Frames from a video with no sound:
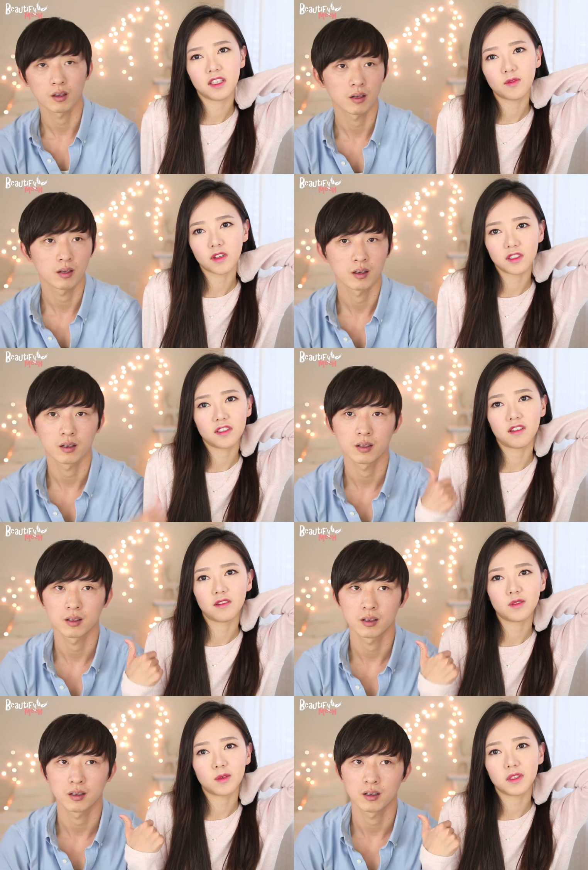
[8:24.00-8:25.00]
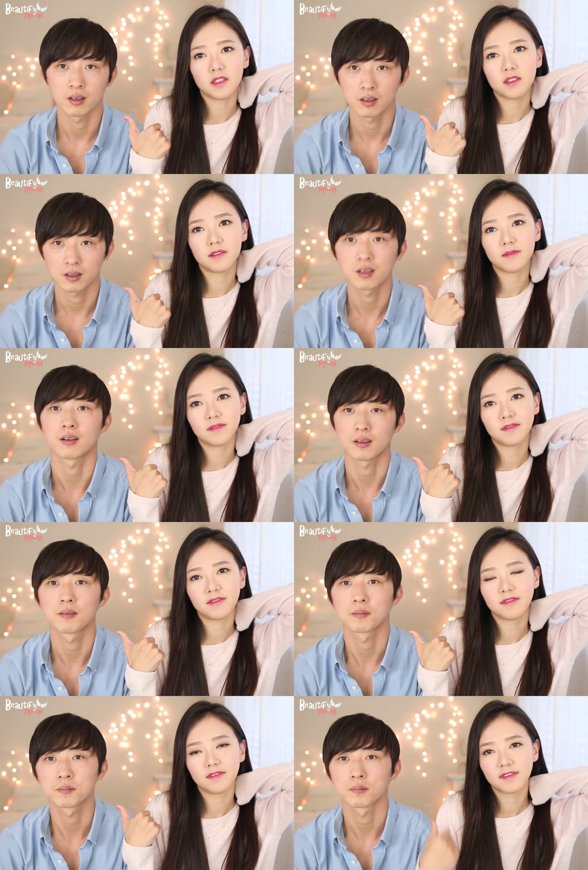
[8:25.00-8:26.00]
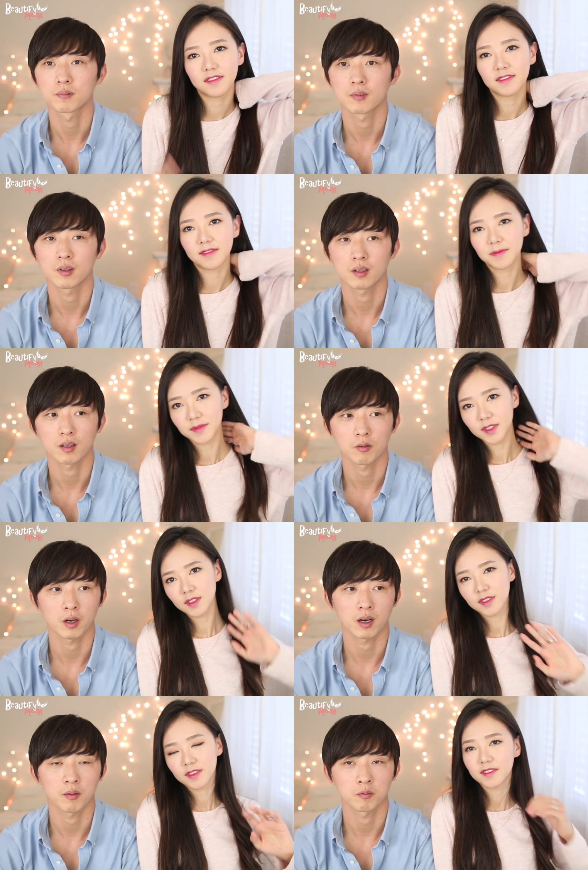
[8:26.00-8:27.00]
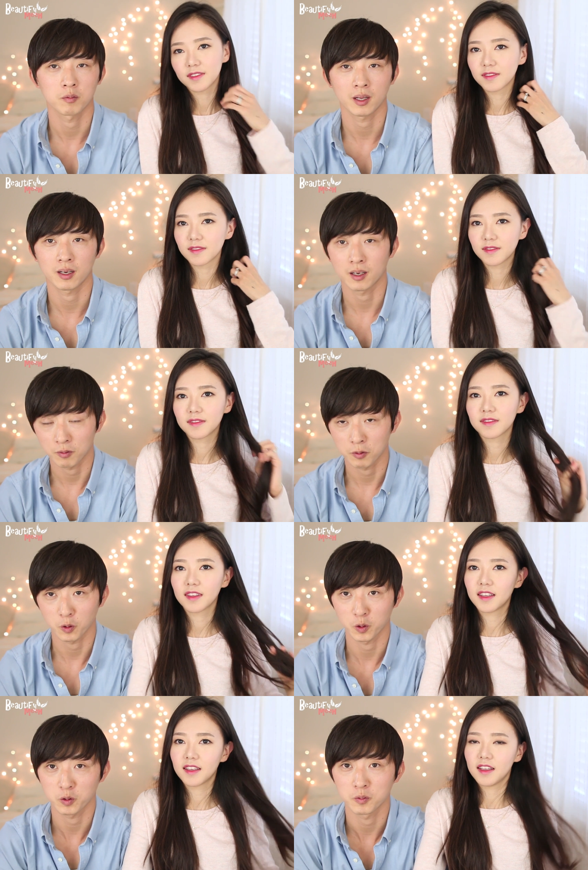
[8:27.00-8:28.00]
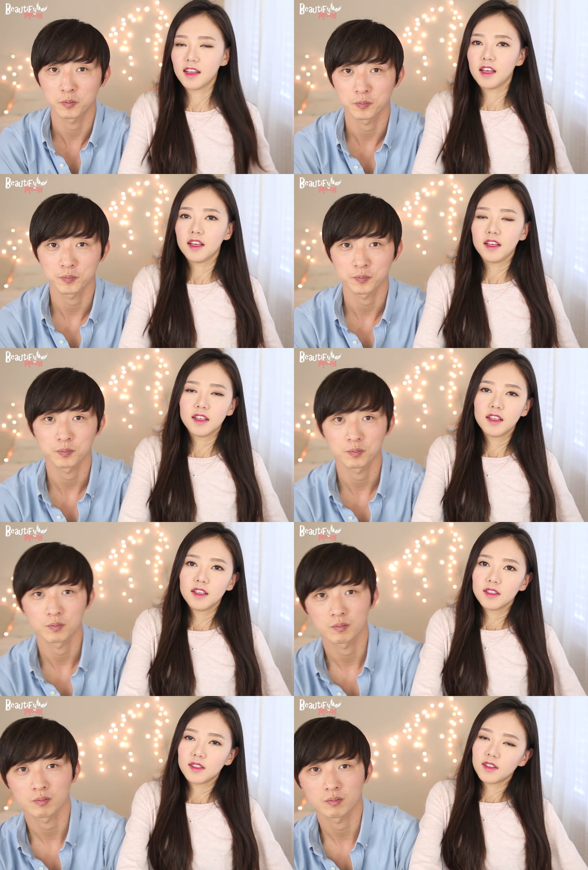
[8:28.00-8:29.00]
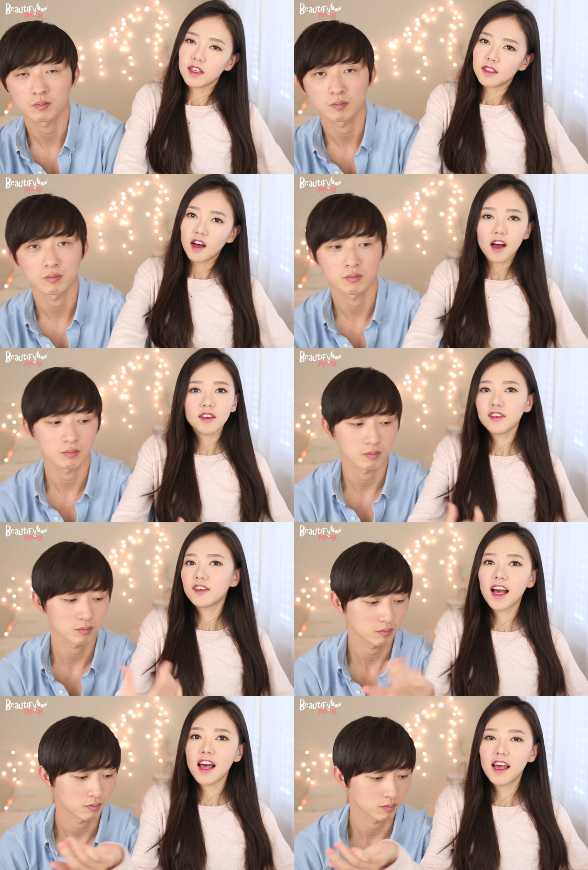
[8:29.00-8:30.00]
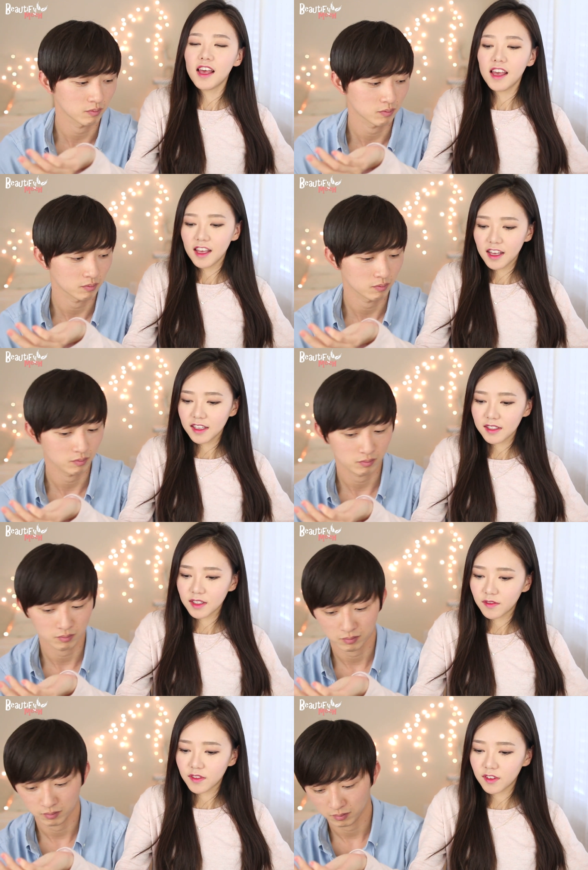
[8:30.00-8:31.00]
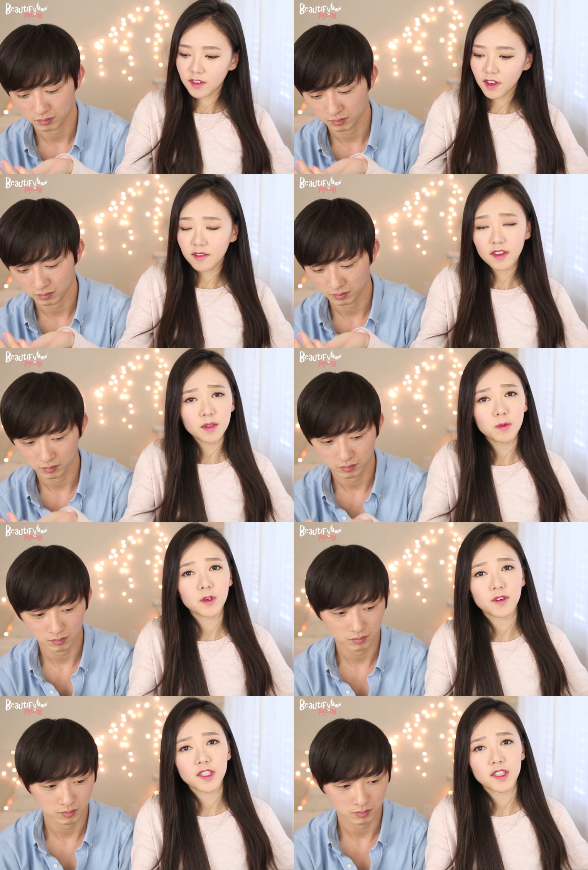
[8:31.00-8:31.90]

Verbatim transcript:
Speaker 1: He watches a lot of dramas.
Speaker 2: While I'm editing photo.
Speaker 1: So that's all, you guys. If you have any more